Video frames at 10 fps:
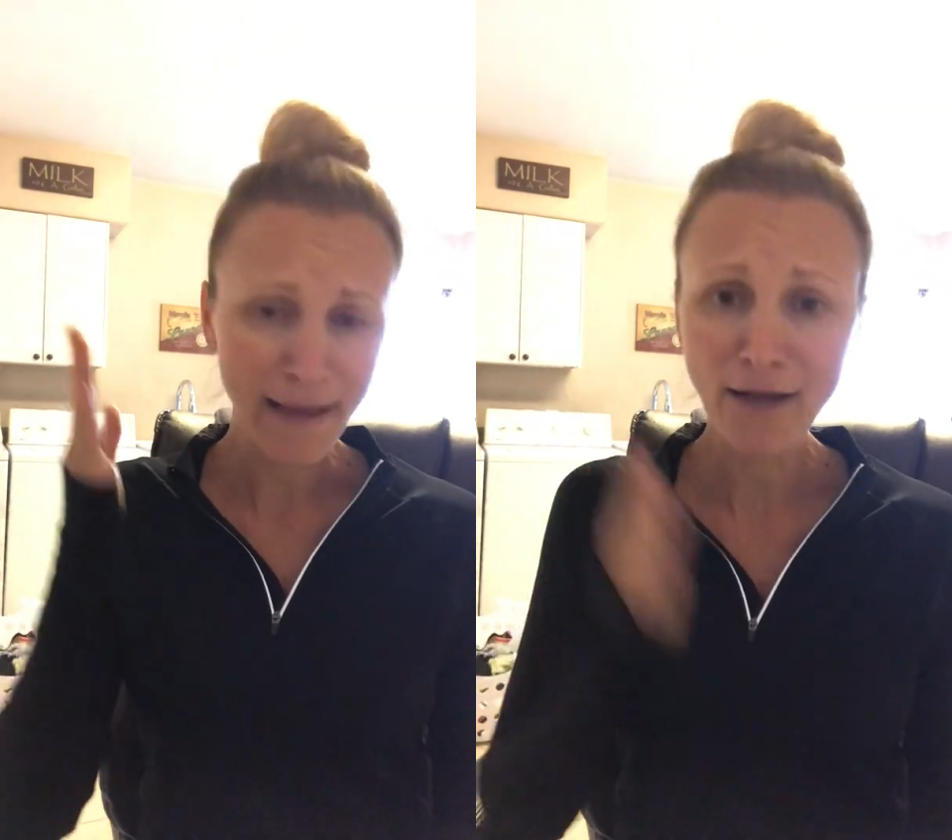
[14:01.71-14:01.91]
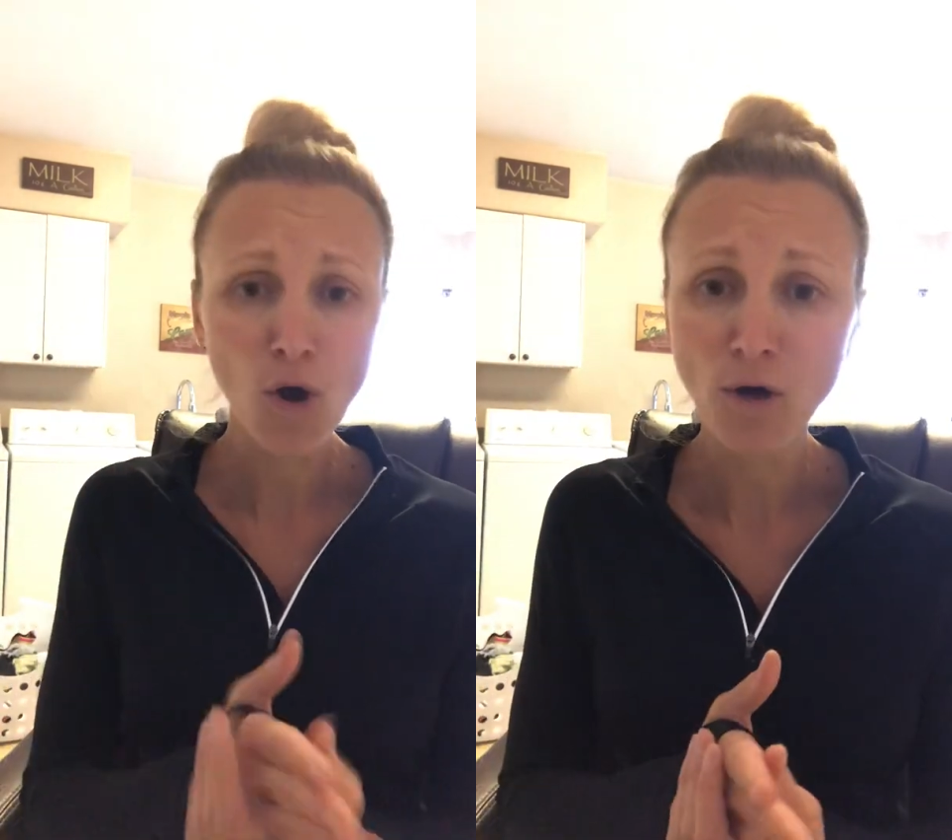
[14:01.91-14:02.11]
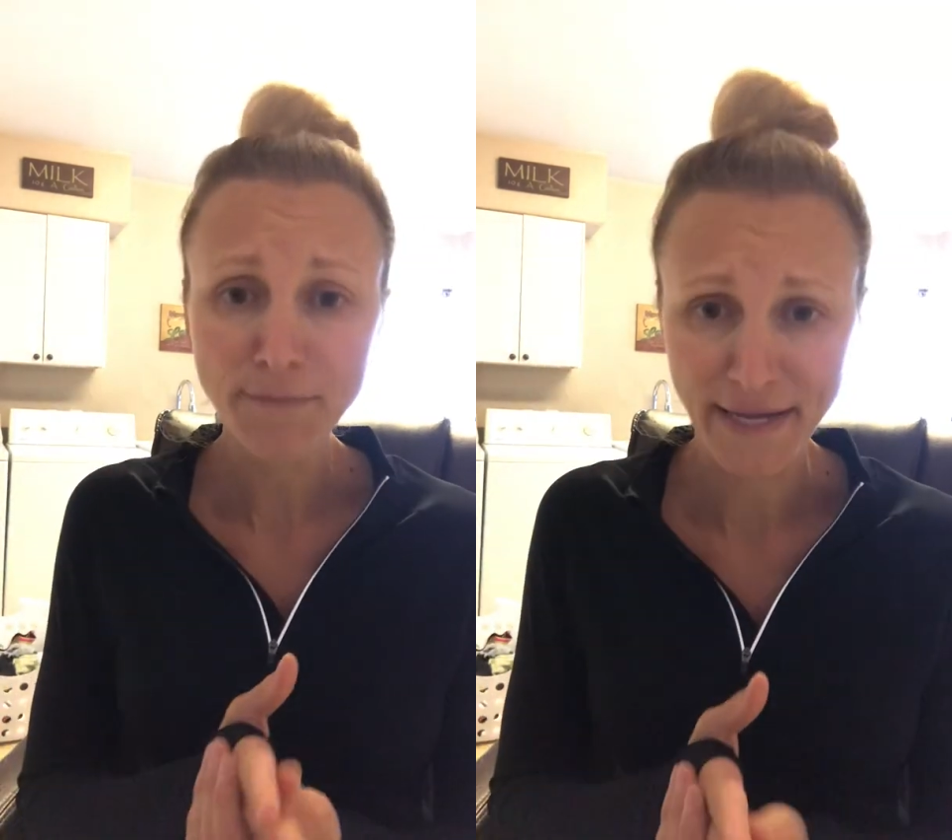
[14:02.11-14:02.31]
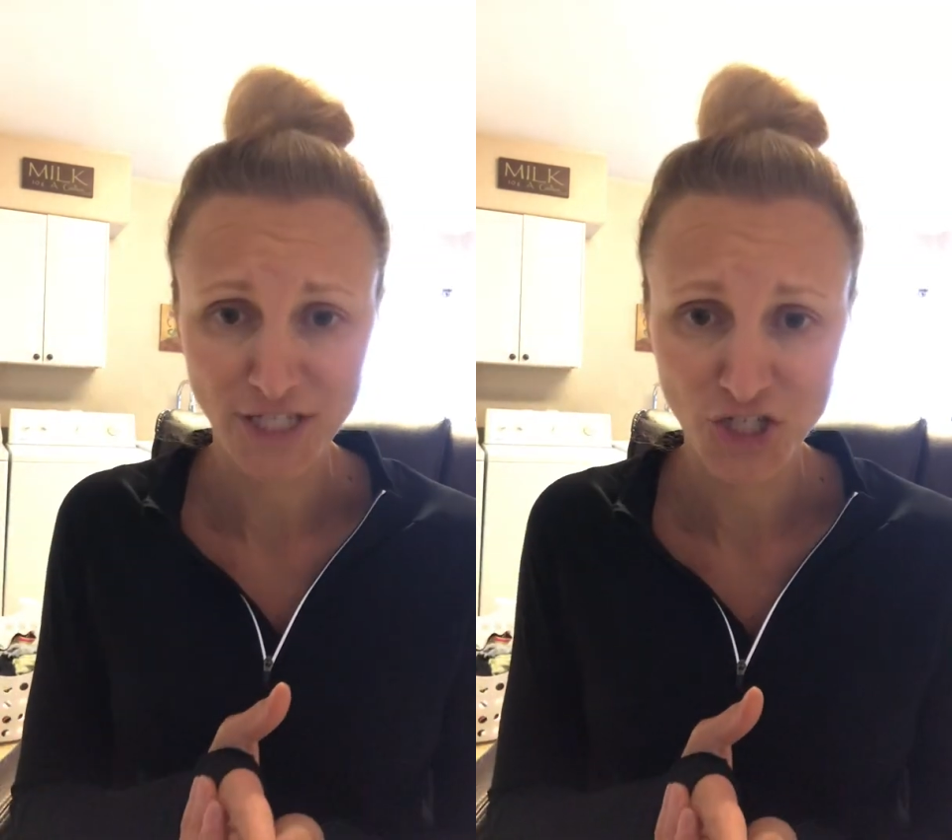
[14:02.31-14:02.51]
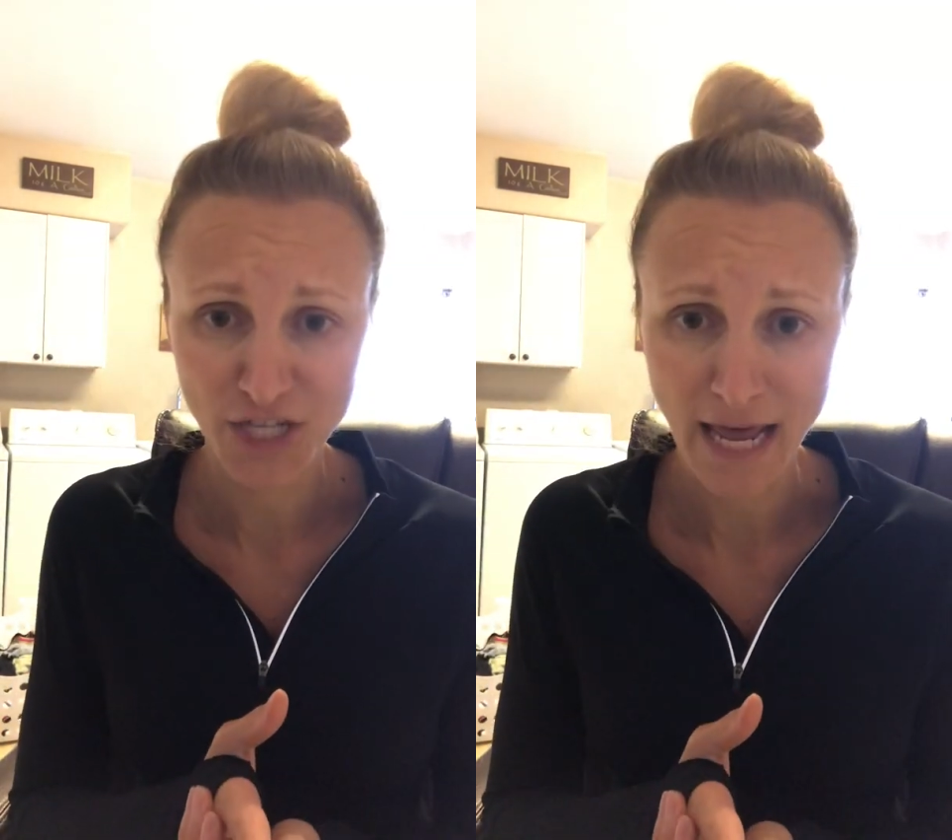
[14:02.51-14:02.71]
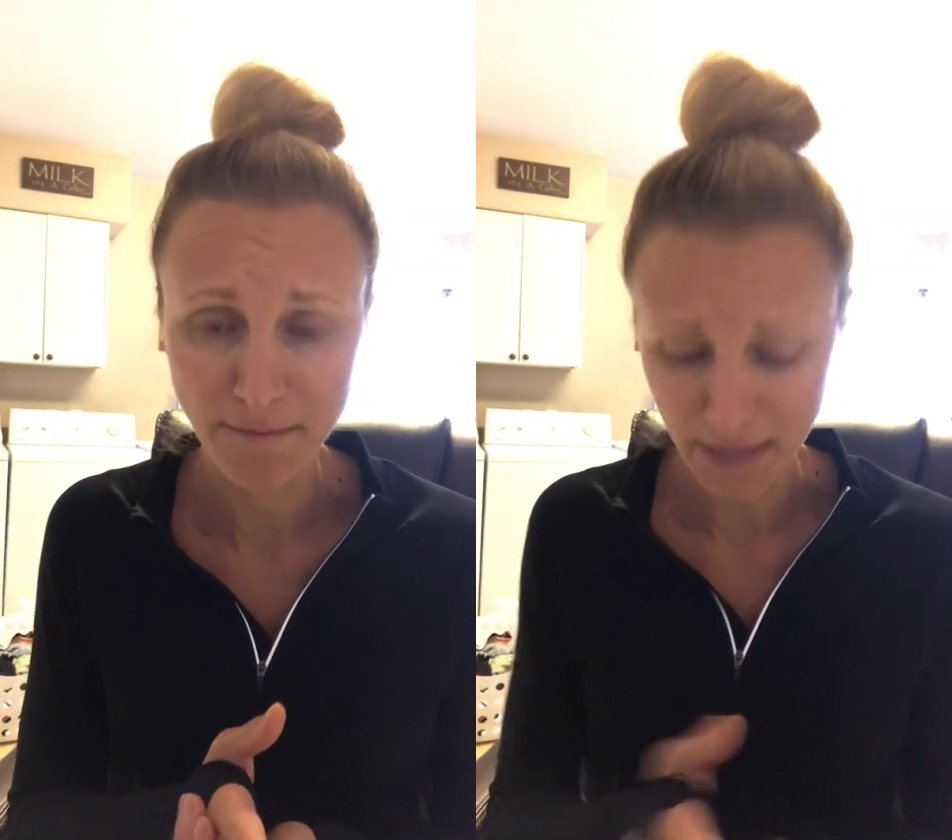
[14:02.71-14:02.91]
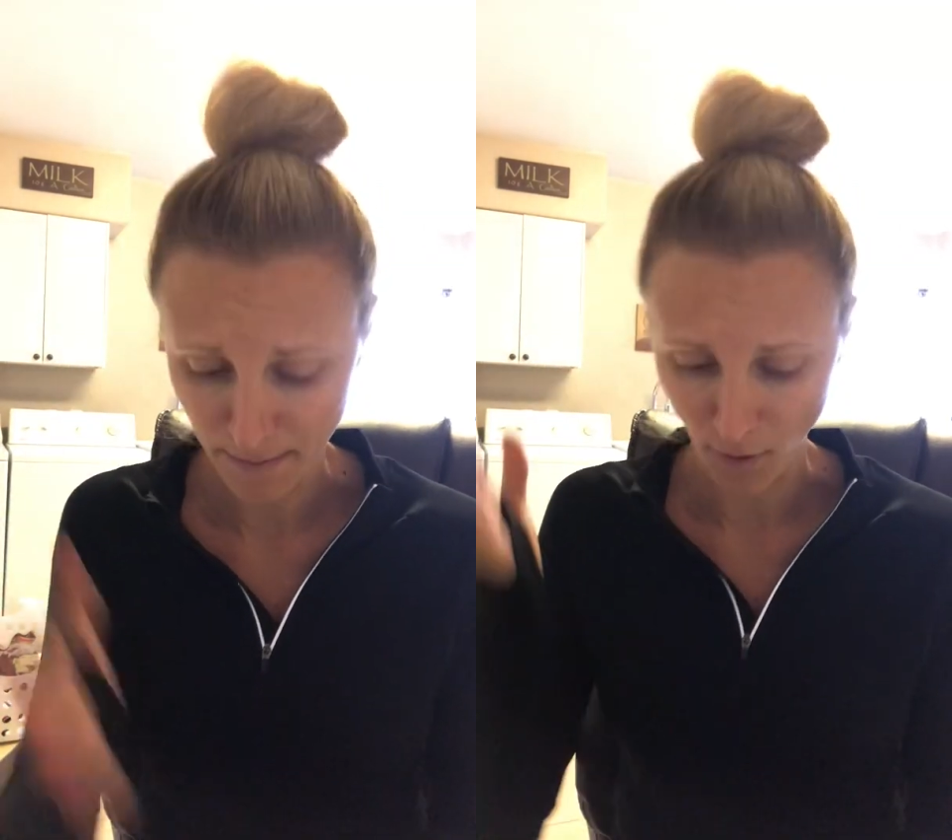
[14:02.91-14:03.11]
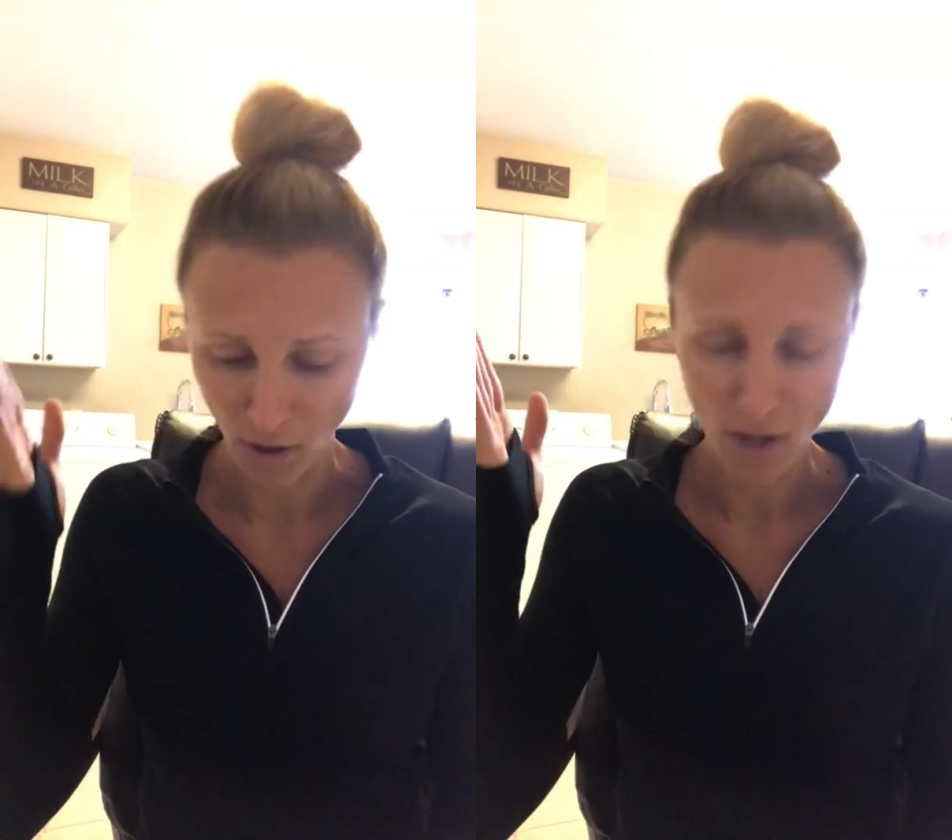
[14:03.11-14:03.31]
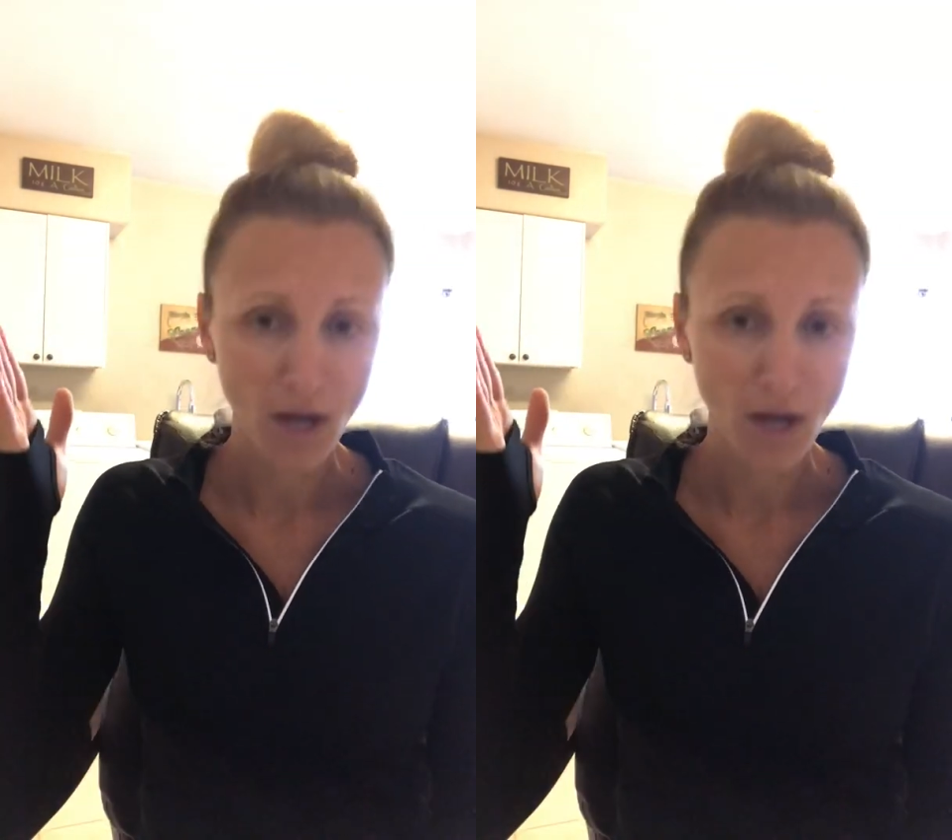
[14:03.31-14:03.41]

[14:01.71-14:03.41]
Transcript: Cold message 10 people.